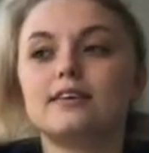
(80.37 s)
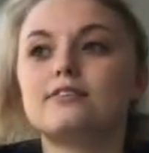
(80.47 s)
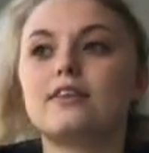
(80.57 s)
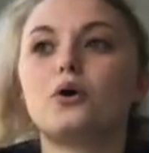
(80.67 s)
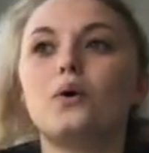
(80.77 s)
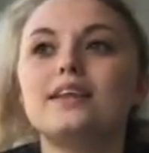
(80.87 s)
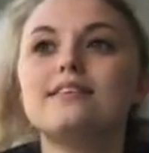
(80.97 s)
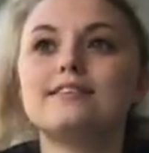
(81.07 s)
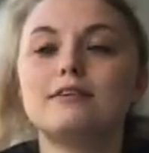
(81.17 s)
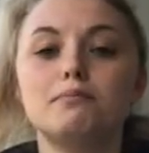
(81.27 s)
So they're quite
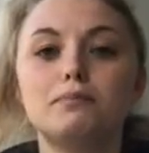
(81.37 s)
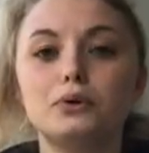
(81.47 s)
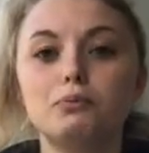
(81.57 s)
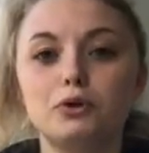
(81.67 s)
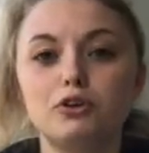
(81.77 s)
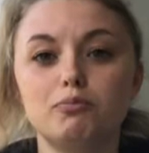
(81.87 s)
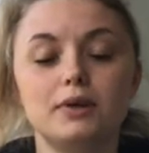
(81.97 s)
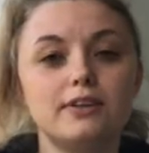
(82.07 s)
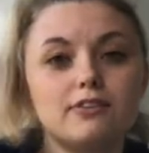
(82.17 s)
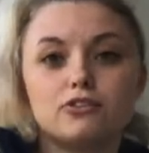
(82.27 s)
simple
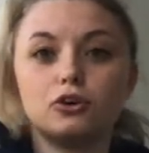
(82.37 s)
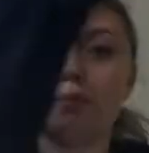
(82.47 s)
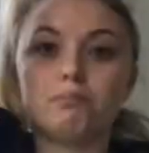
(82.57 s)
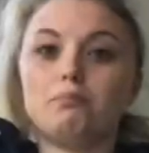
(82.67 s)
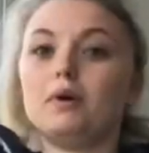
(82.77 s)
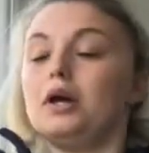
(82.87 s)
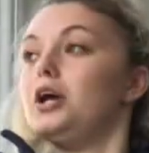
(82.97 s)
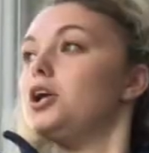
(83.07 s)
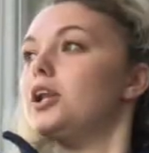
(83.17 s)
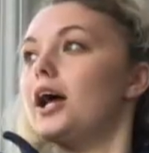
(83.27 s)
movements. It's not
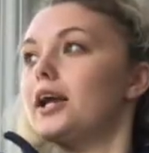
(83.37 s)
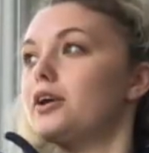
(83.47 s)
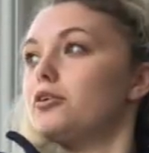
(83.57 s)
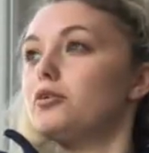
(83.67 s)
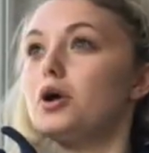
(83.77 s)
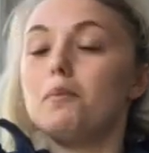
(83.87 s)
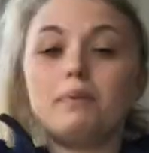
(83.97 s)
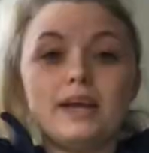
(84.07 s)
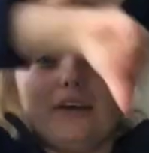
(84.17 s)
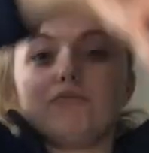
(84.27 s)
like a
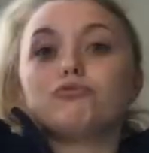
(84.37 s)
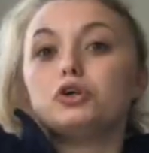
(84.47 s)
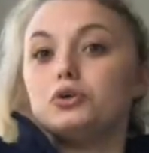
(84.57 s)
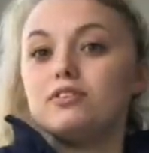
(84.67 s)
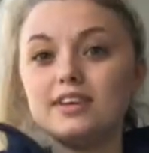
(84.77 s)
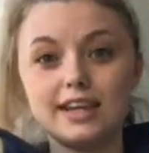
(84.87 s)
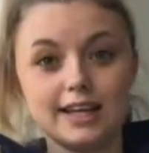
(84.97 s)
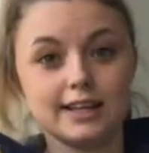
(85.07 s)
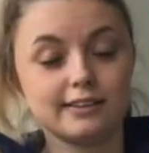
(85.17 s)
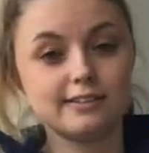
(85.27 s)
big
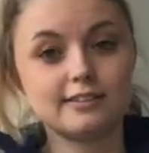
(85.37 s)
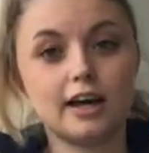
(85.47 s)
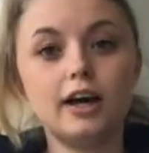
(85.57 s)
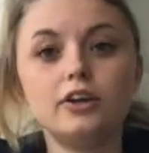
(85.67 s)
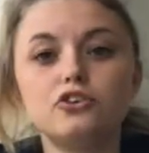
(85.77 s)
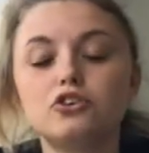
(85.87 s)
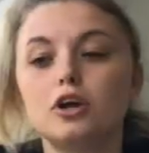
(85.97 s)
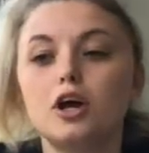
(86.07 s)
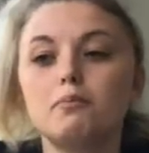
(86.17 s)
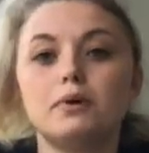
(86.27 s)
routine as such,
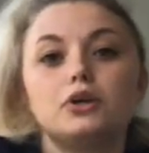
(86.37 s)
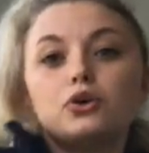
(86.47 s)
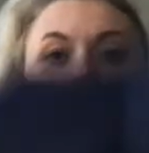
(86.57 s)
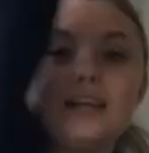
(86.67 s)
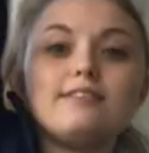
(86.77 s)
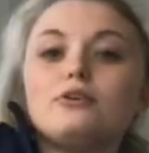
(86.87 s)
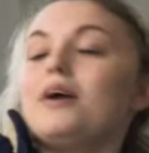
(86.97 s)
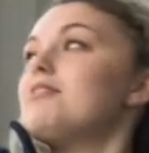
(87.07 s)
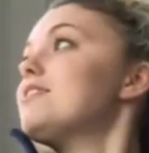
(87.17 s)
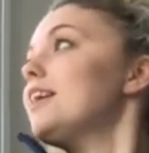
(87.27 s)
but you can still
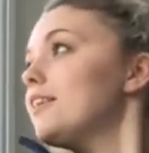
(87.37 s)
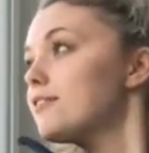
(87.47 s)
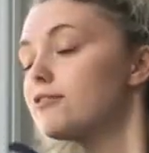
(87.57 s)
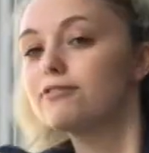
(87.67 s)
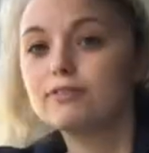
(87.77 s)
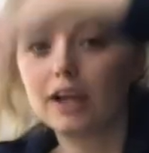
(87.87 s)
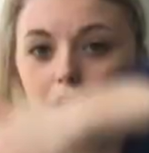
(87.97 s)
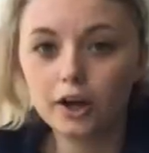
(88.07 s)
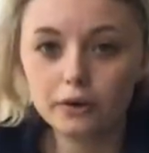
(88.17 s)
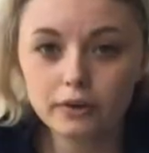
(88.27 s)
have a sense of
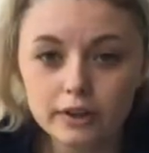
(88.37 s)
flow.